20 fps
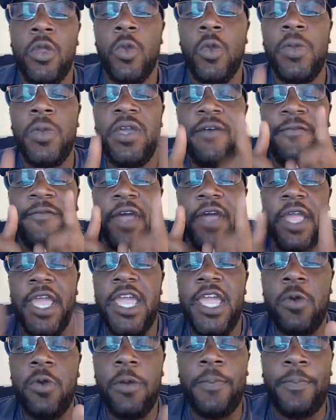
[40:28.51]
We are for
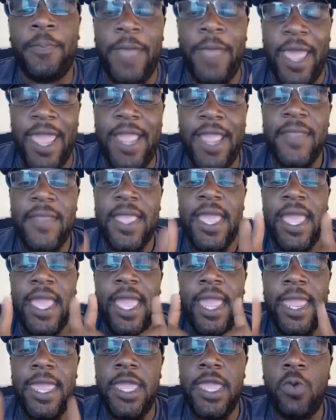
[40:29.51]
equal pay,
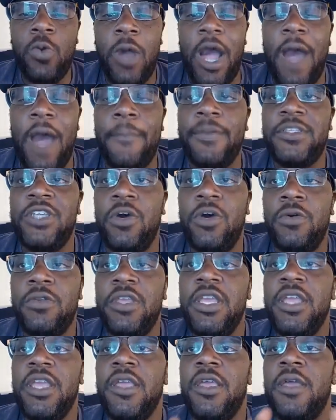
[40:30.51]
equal
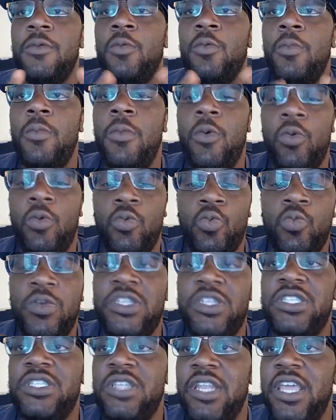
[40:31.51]
opportunity,
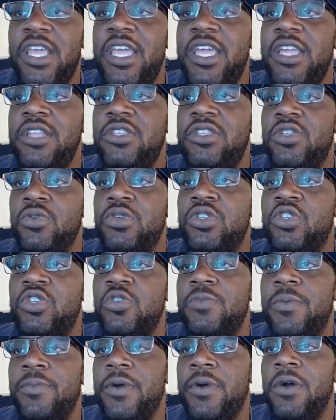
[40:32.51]
which is leading to a
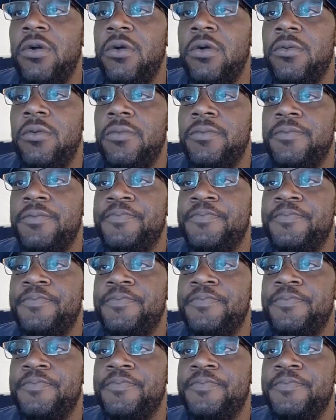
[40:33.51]
Super Bowl.